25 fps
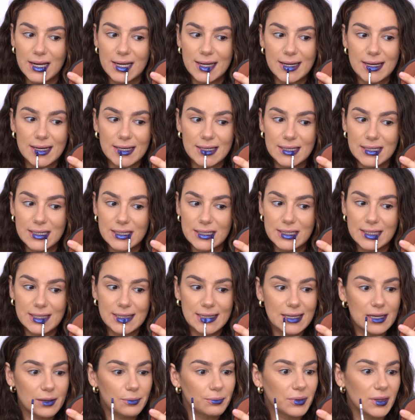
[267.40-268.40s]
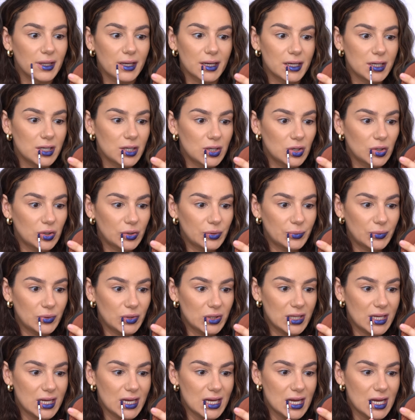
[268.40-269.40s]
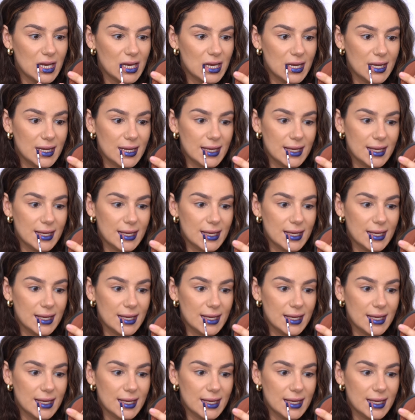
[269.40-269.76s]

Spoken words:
just apply it normally.